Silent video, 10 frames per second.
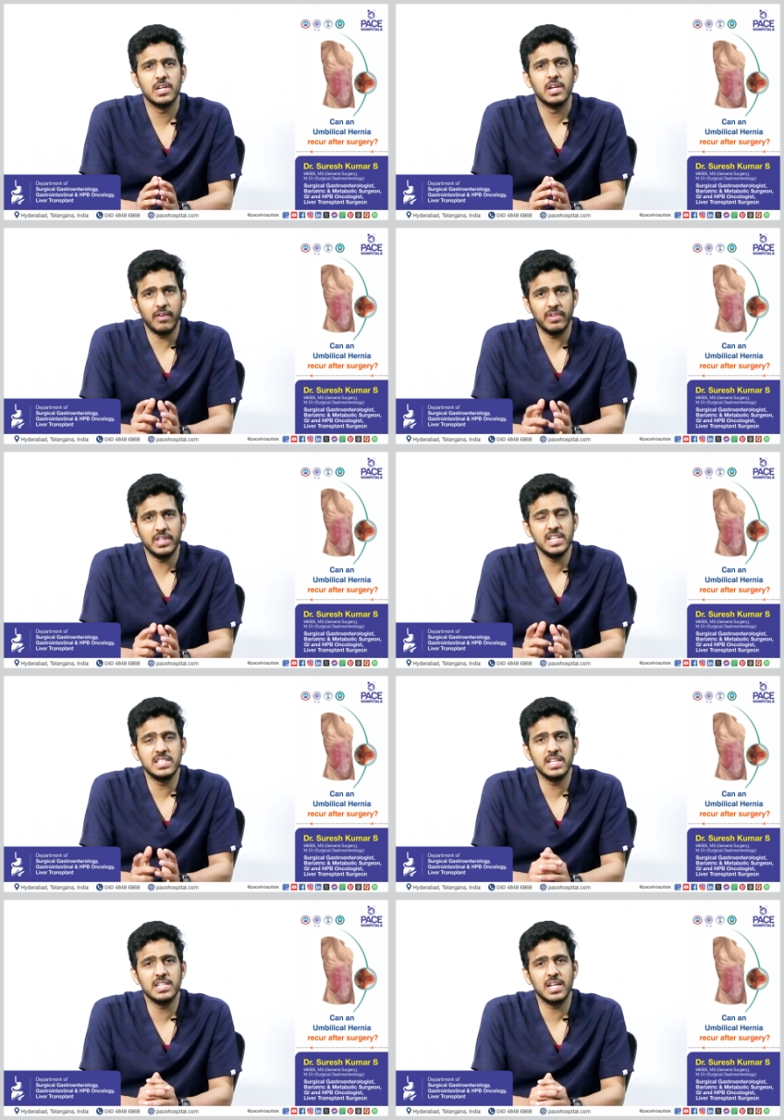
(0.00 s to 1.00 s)
when these
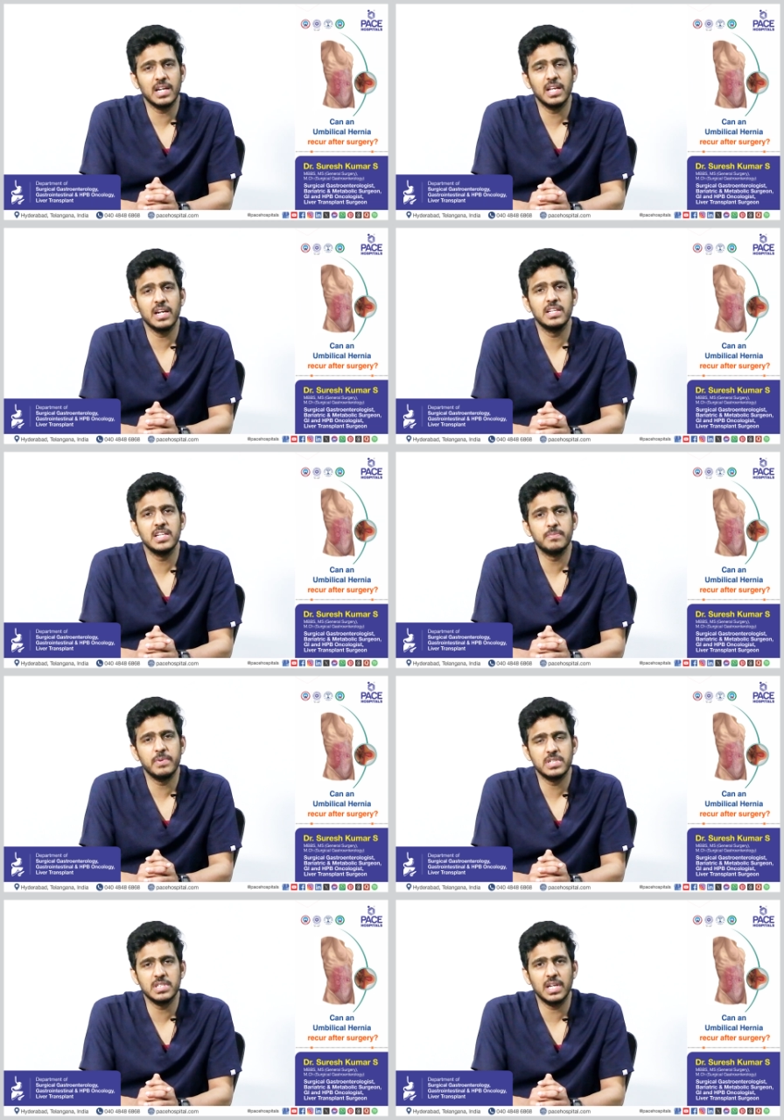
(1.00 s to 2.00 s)
things are there, these
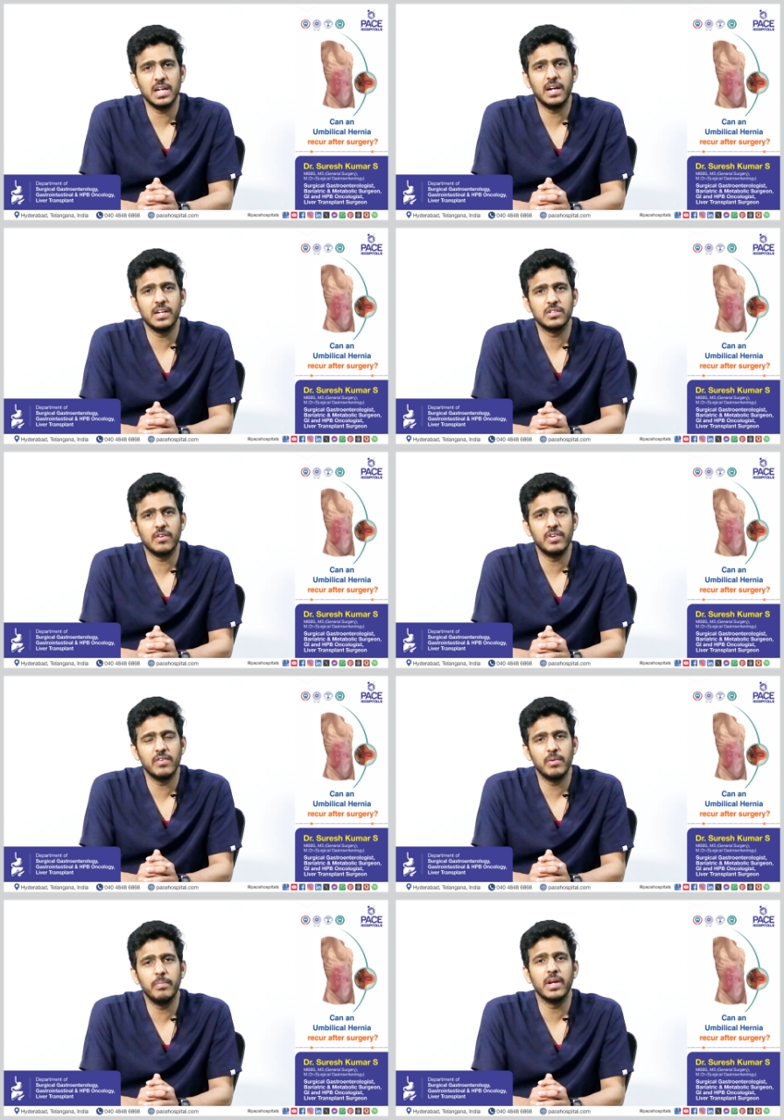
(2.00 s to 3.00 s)
patients are at risk of
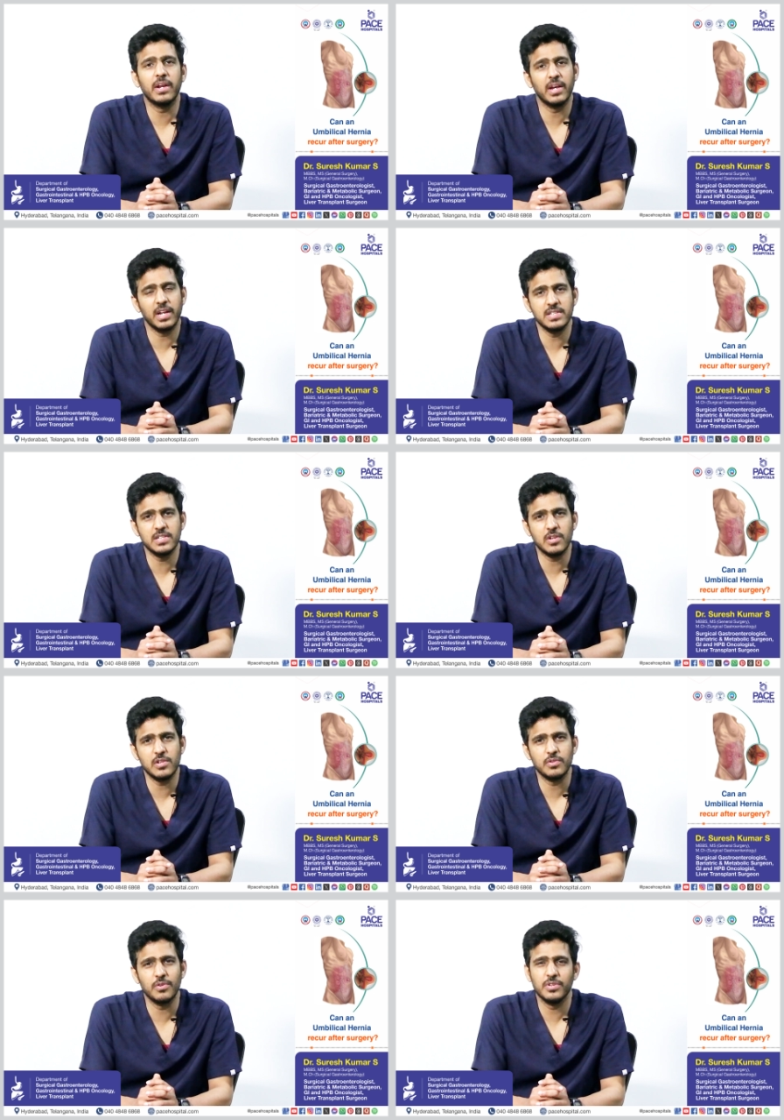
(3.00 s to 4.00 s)
developing recurrences also.